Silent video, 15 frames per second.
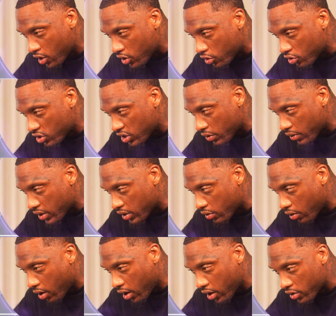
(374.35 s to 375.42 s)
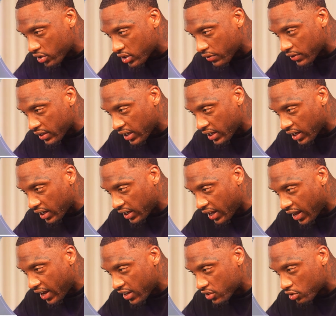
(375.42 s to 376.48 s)
You see where you are. You see the data
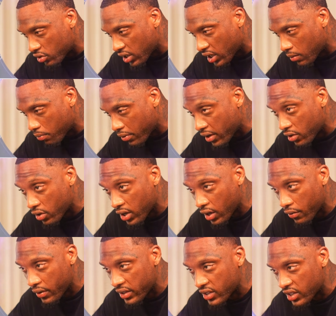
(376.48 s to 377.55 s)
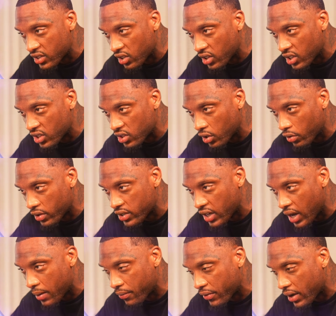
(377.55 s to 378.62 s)
aligns. You get a break. You get a retest on this lower
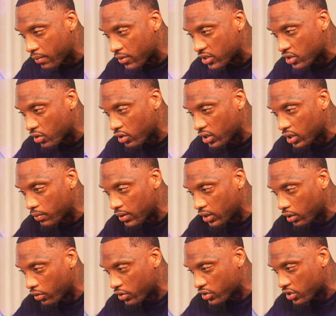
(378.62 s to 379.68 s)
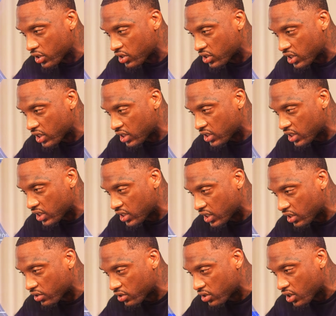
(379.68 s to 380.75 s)
time frame. Let's go a little bit lower so you can see it in
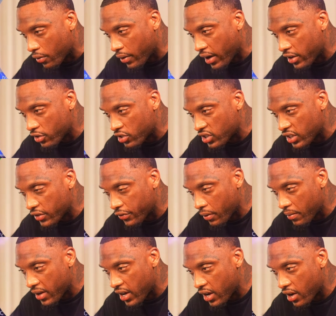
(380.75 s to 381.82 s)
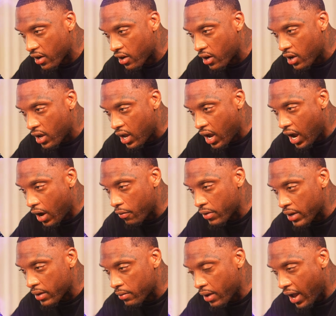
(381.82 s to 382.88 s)
details, right? You see from here how
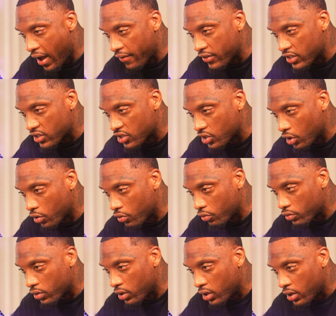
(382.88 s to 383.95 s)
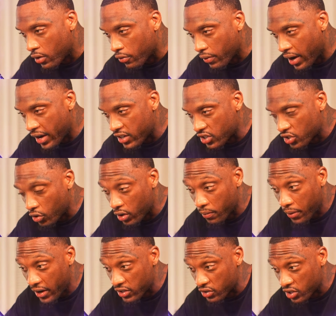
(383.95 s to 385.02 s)
we have this zone, right, showing
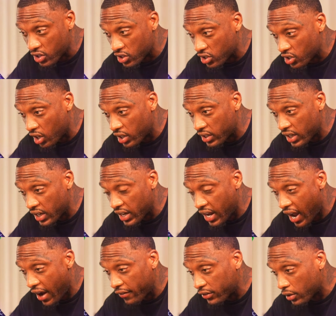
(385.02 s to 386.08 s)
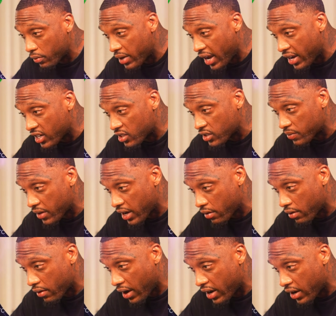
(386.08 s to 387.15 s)
price was consolidating. After we had this
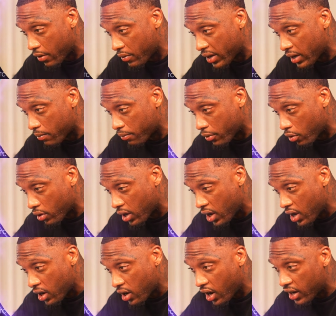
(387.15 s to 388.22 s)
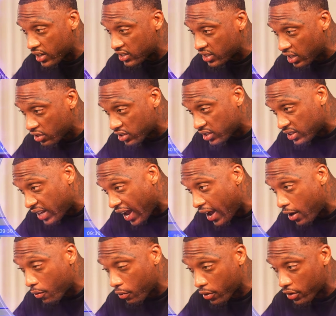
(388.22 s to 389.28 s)
area right here, we then broke, caught the sells
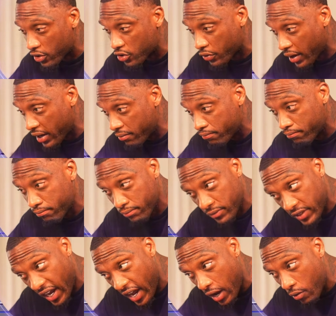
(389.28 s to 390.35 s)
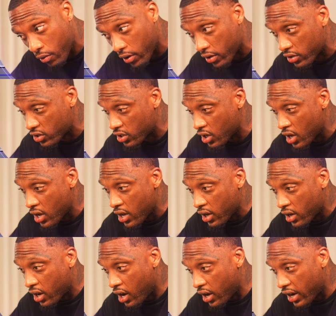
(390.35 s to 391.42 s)
downwards, right? Downwards,
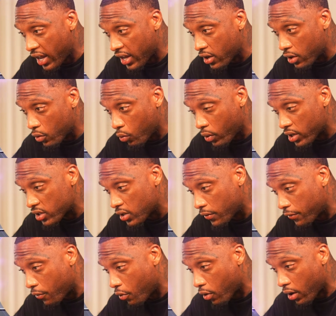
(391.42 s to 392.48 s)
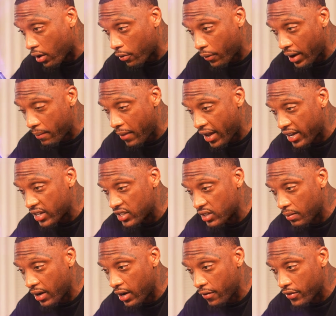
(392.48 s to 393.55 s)
caught a good 1 to 4 right back into
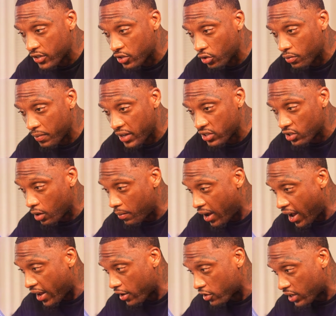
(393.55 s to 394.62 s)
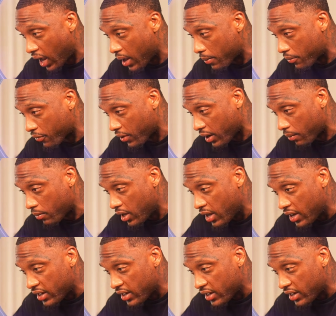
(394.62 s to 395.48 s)
my other zone based on my higher time frame.